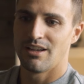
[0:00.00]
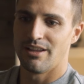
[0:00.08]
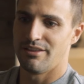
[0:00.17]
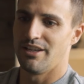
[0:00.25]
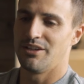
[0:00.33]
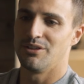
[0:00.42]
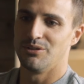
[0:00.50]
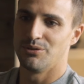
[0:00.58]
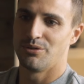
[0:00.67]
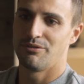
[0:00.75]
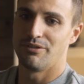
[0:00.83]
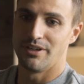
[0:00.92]
I thank the
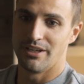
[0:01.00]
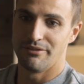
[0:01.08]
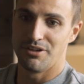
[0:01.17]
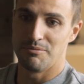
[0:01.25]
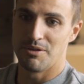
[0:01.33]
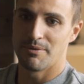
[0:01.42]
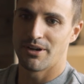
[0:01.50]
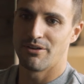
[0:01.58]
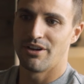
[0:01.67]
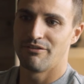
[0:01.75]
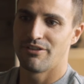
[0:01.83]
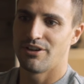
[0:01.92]
Lord for giving me my
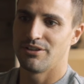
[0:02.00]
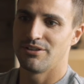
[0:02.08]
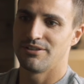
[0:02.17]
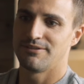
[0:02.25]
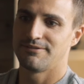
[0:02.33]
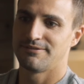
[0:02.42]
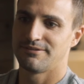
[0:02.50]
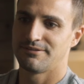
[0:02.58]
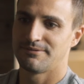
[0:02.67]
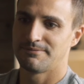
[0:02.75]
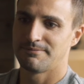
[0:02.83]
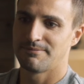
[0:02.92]
grandfather,
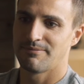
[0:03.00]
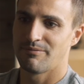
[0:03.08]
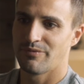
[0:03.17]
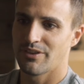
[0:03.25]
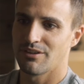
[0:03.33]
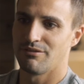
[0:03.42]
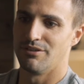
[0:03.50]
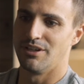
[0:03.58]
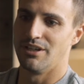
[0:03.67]
for